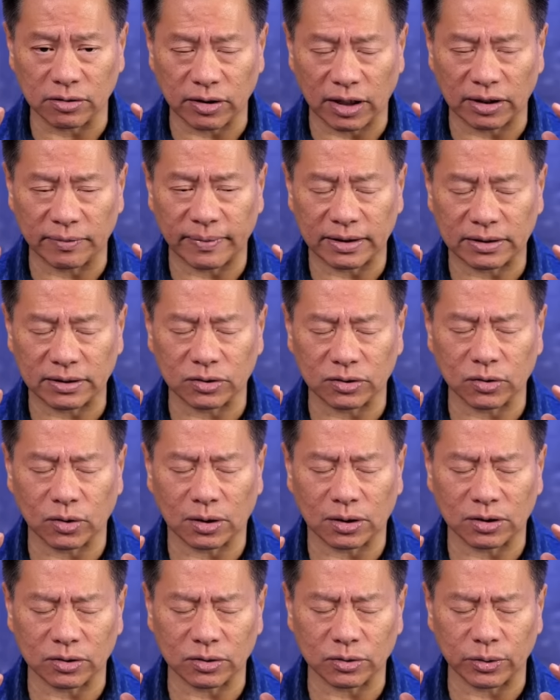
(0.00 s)
Grandmaster
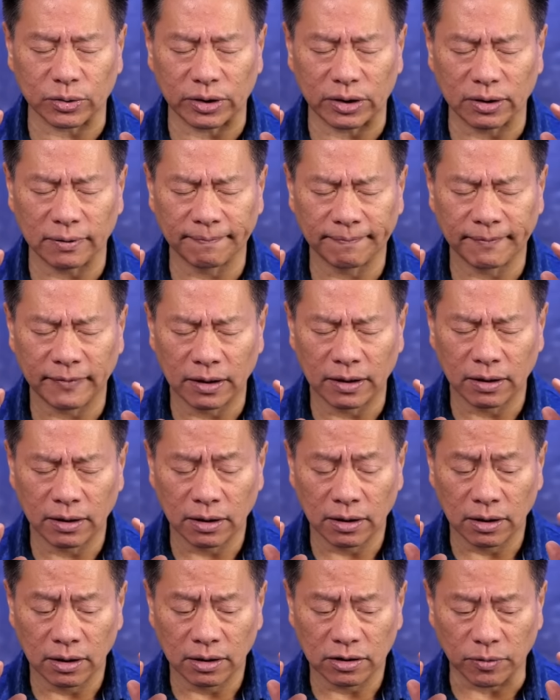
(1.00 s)
Chok Hok Sui.
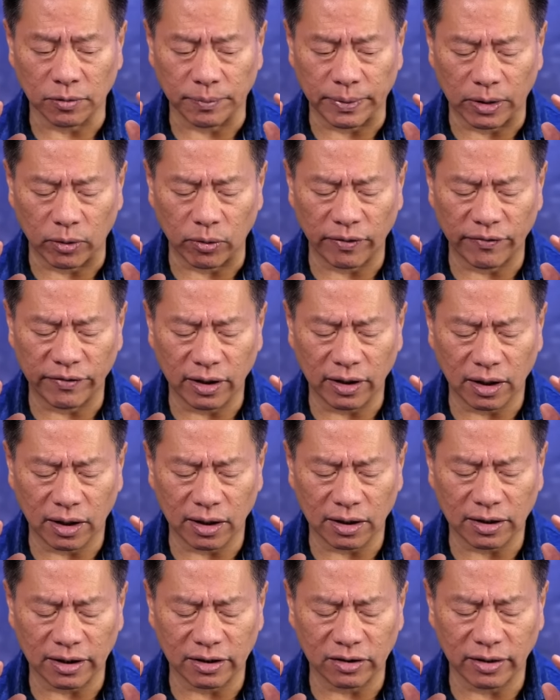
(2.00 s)
So be aware of your
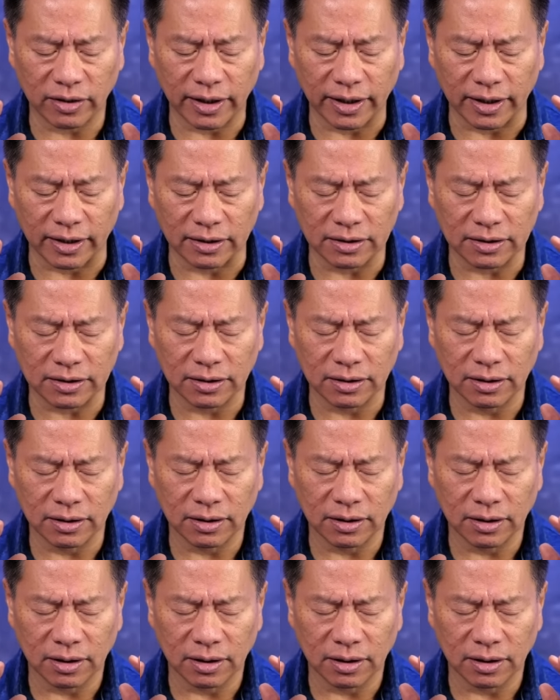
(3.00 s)
heart and your hands.